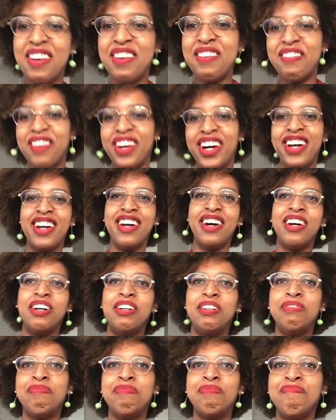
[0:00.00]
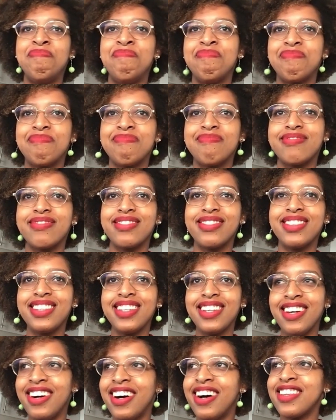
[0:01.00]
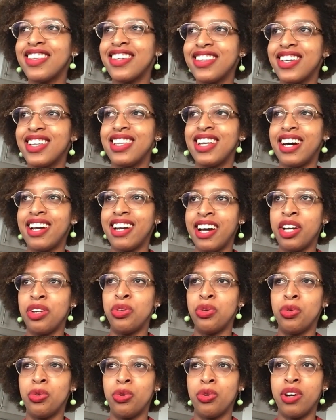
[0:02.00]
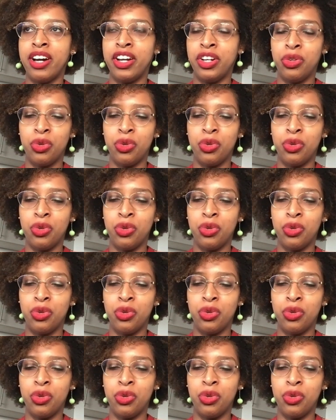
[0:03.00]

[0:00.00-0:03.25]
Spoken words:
But other than that, I do